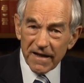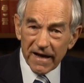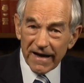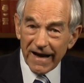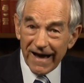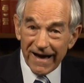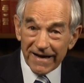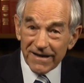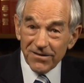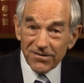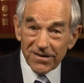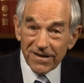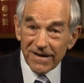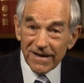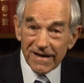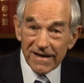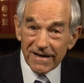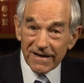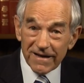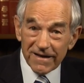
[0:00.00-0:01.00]
that I don't
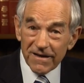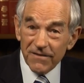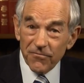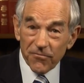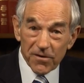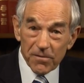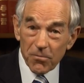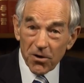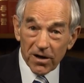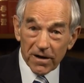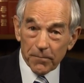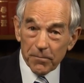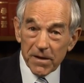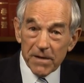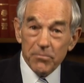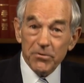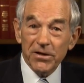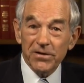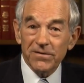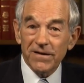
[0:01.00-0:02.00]
like and free market
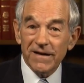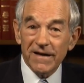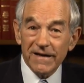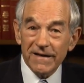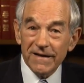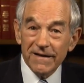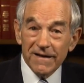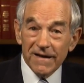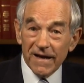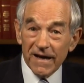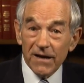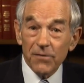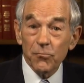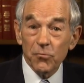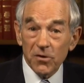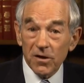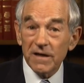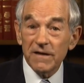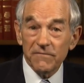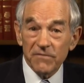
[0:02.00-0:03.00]
people don't like,
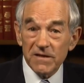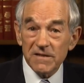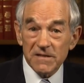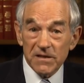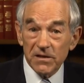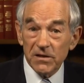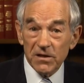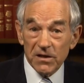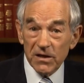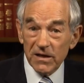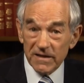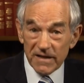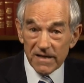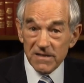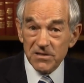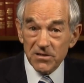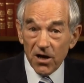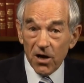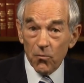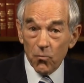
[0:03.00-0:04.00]
and we're convinced it
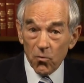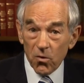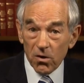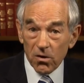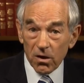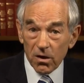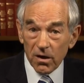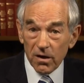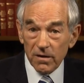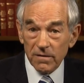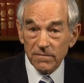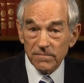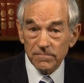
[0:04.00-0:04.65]
does not work.